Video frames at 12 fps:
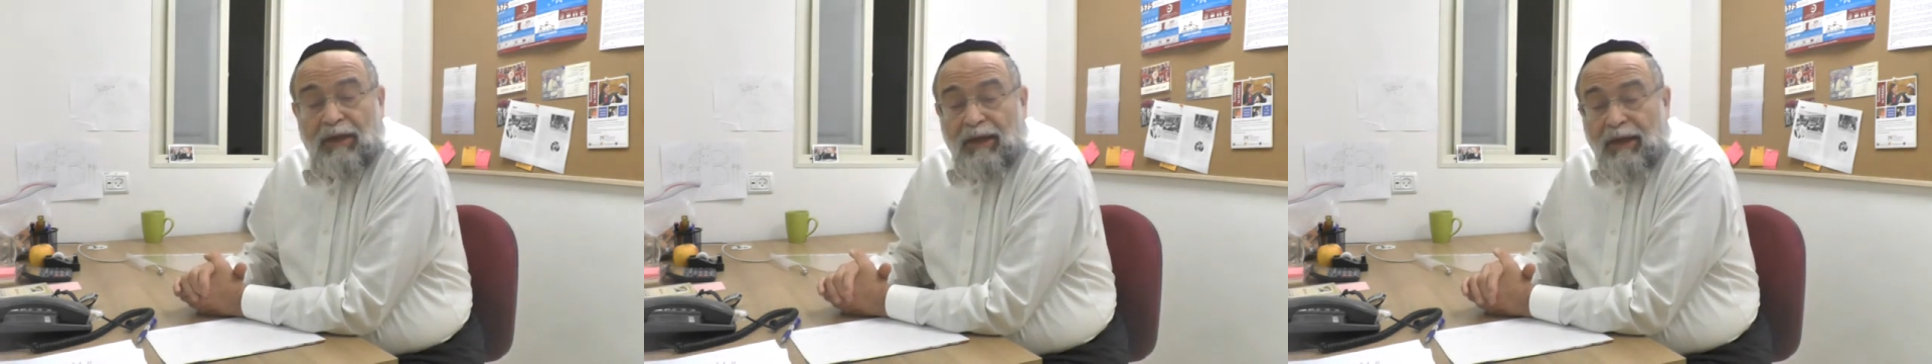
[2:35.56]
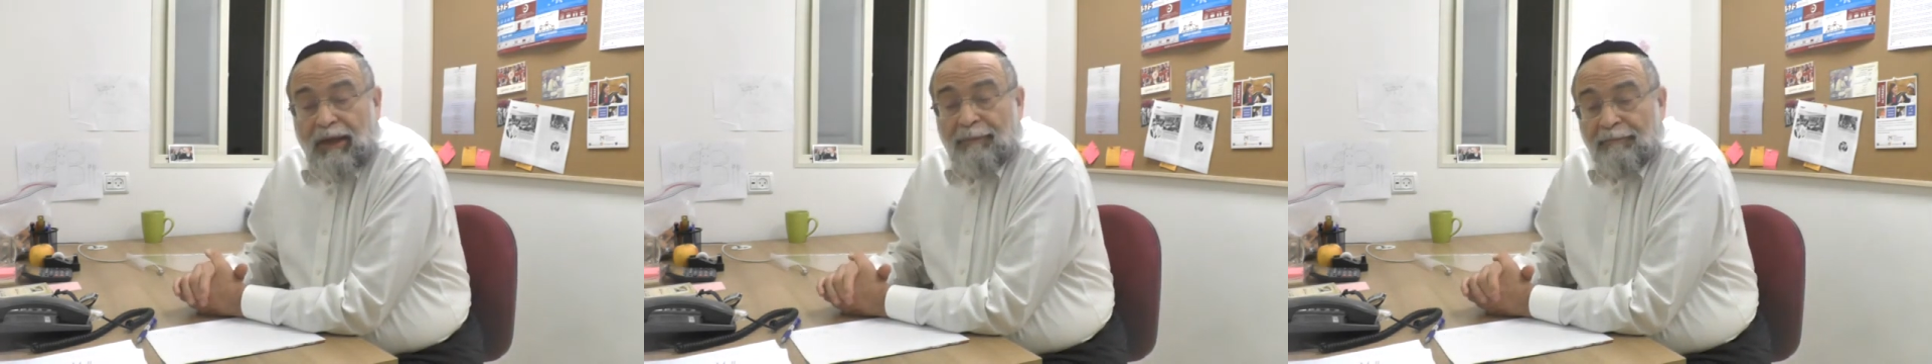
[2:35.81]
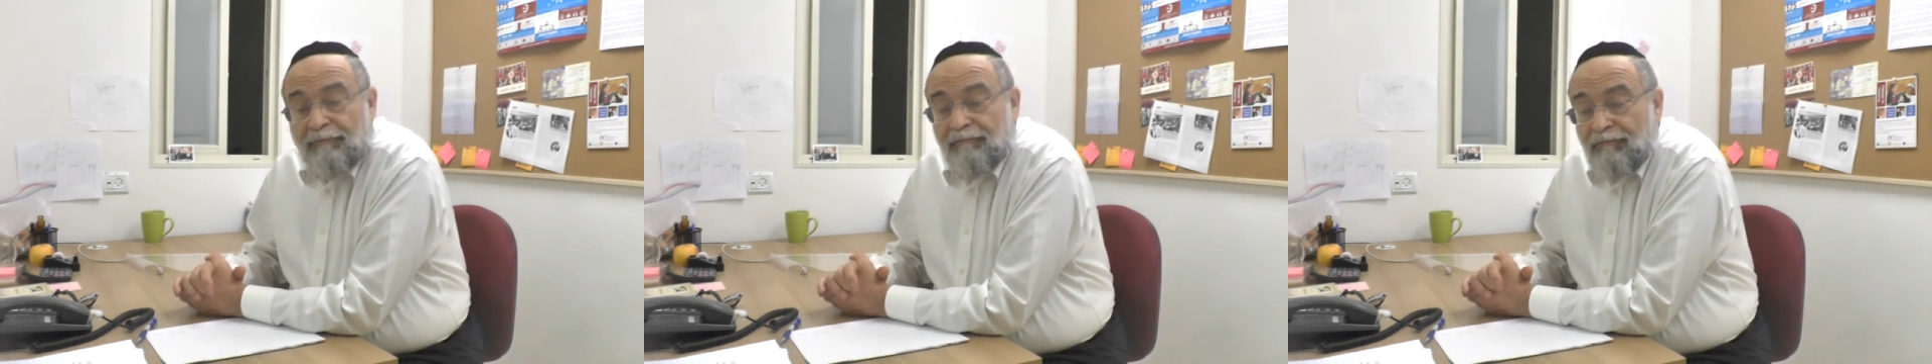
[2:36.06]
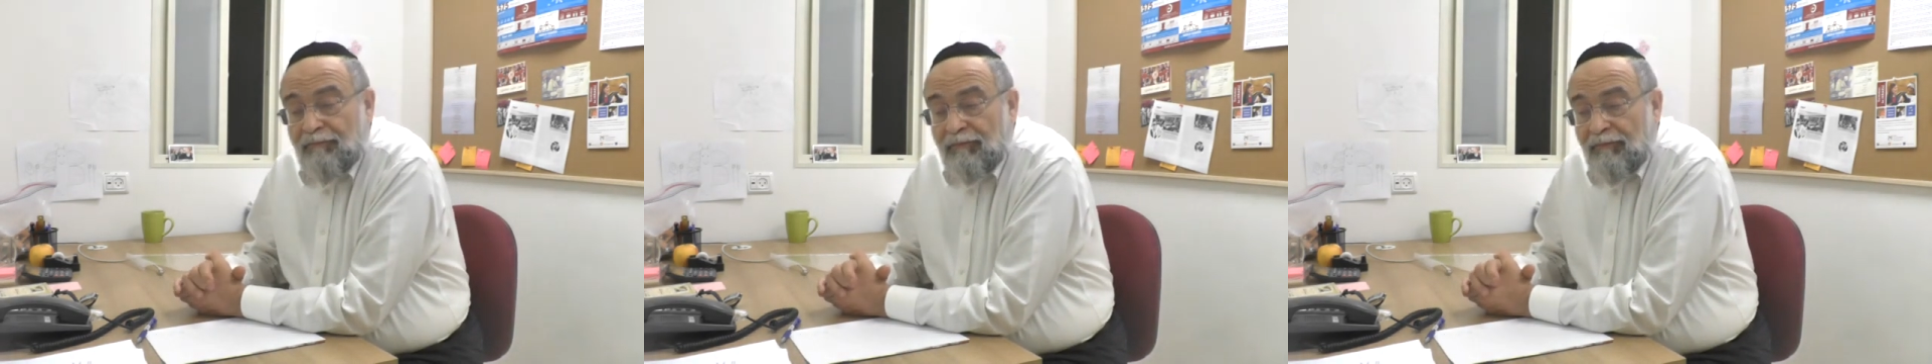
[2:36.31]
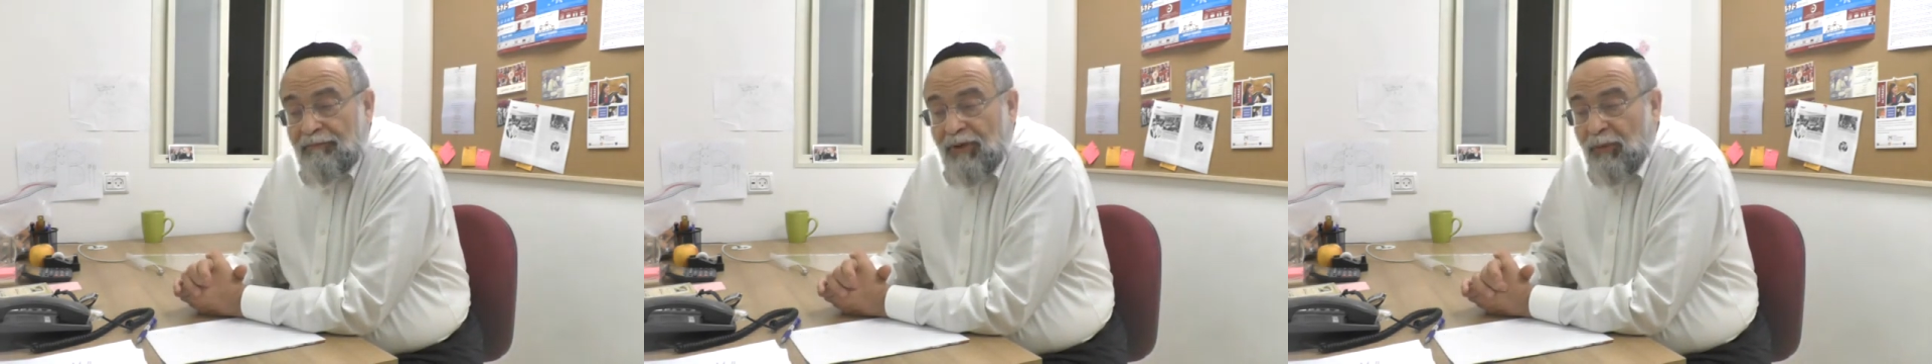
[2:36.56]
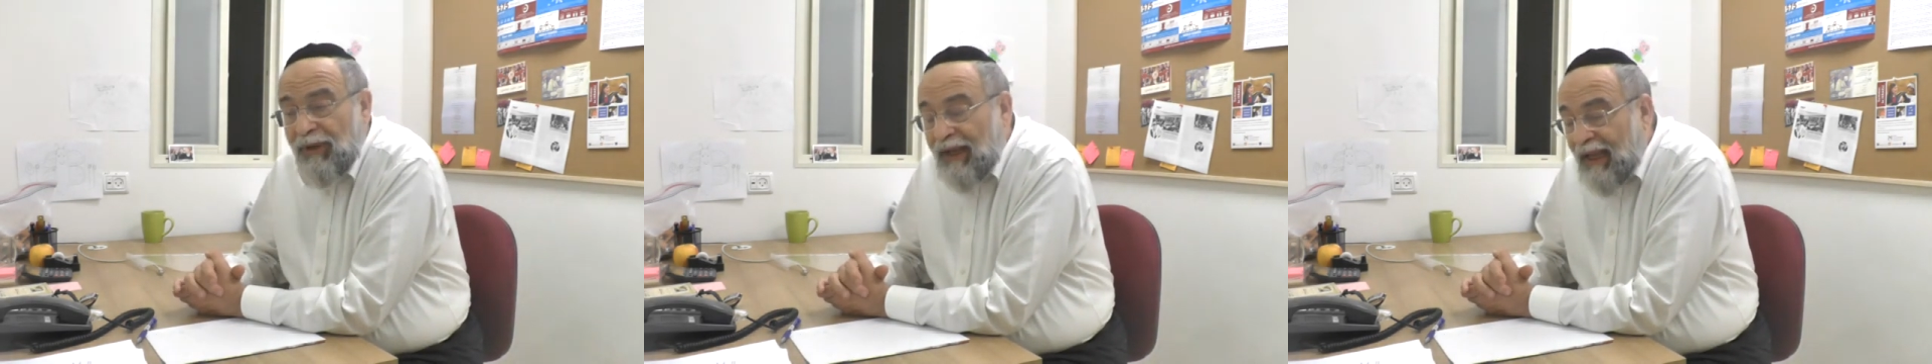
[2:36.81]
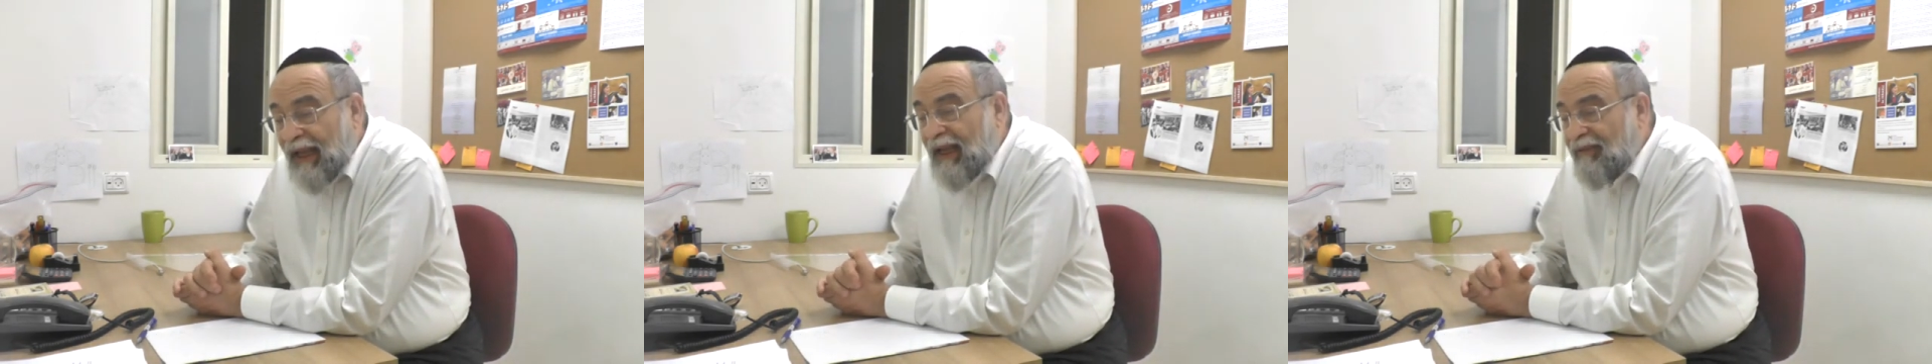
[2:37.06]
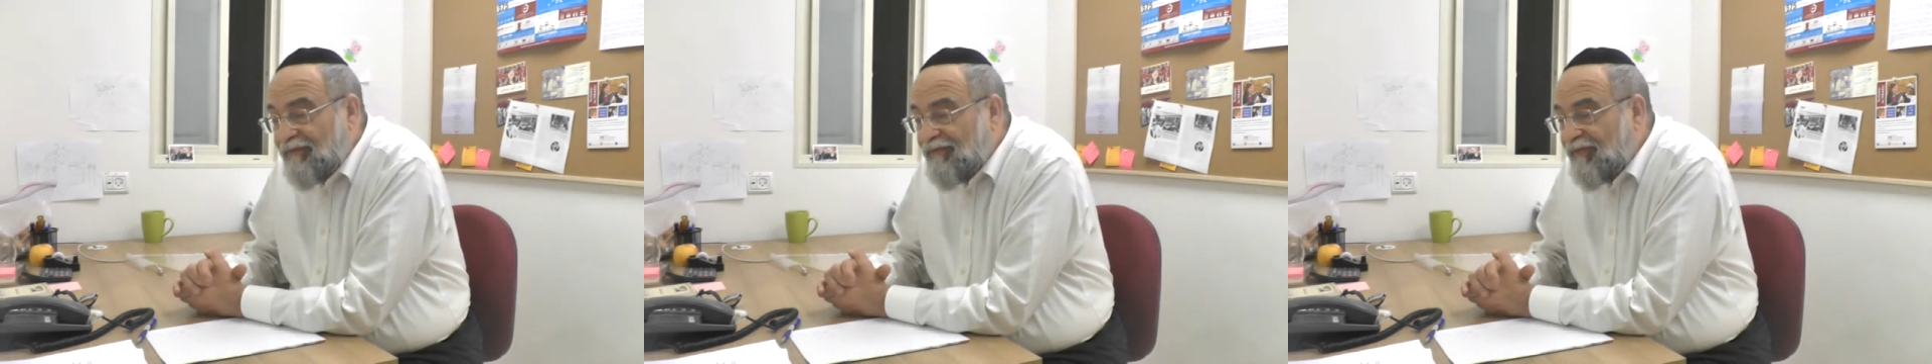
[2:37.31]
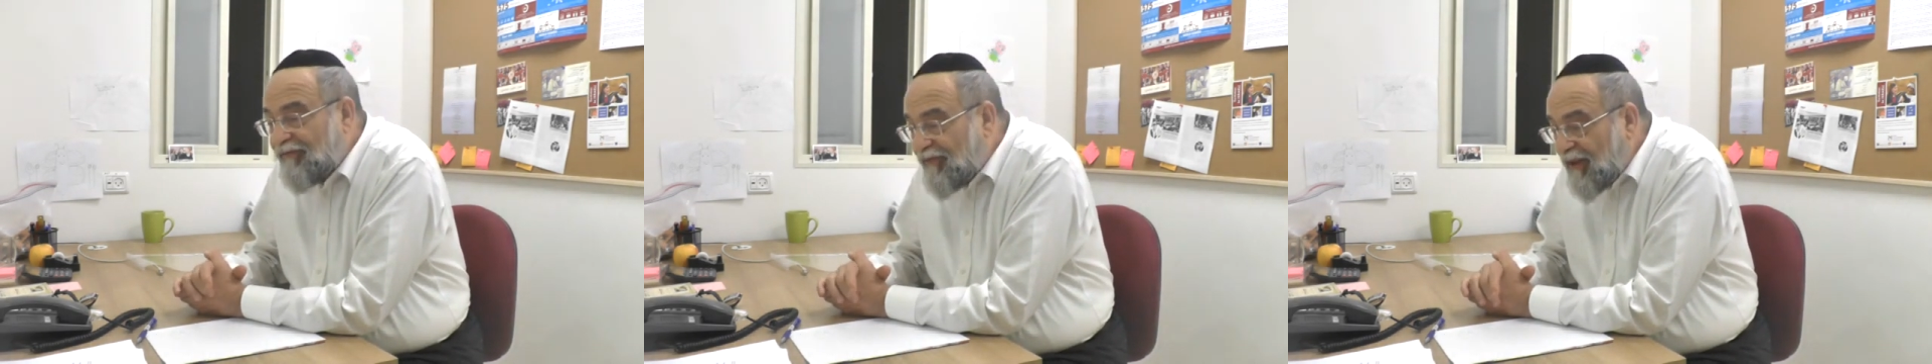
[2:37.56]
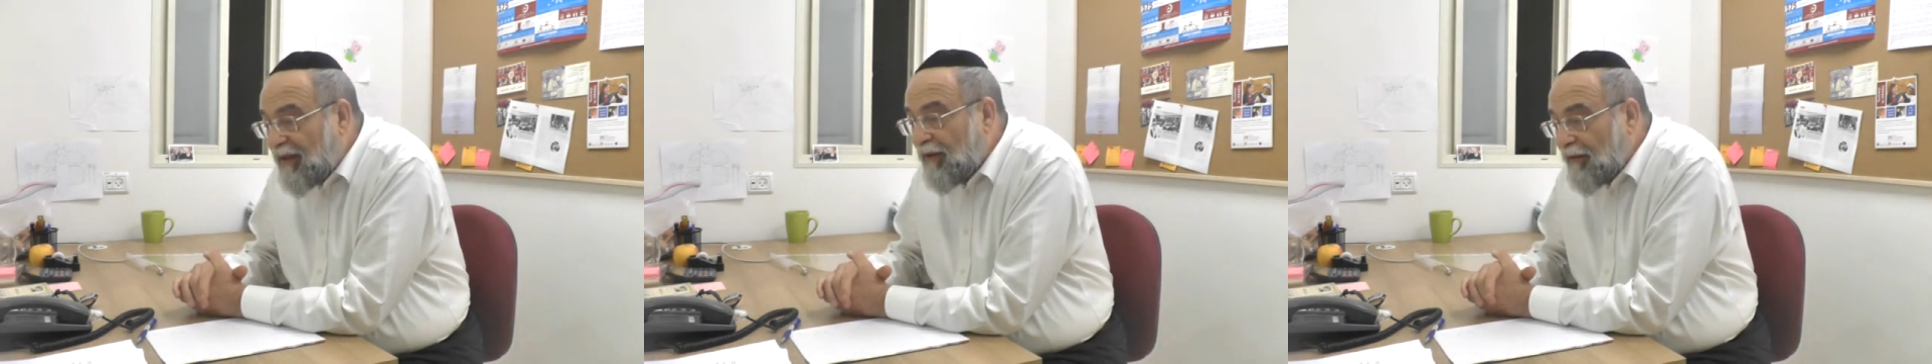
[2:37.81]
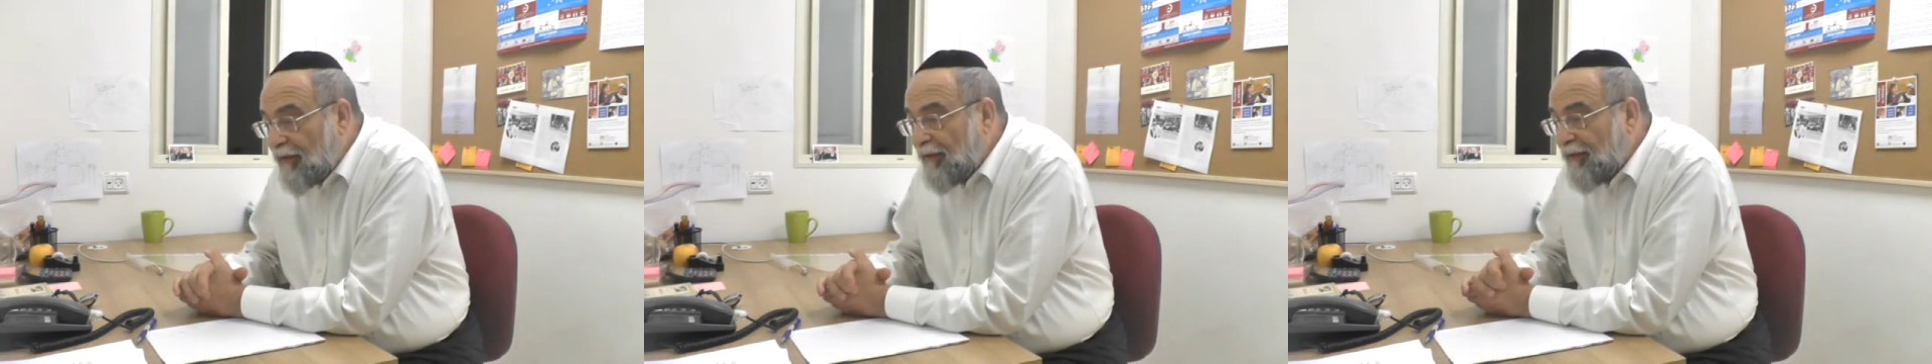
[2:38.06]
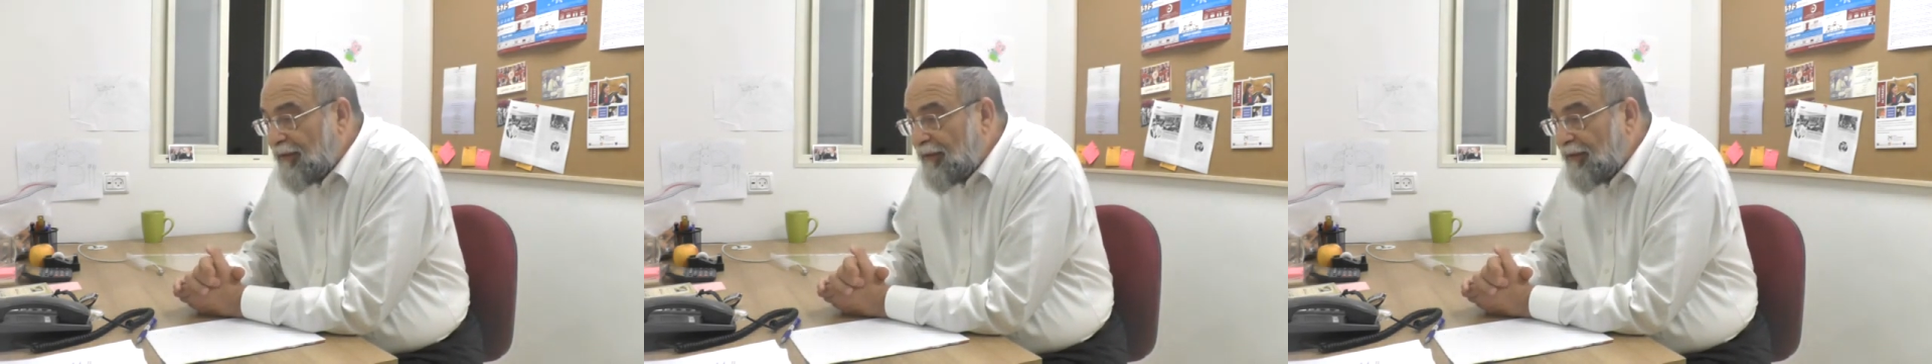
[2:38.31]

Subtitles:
But we can't fulfill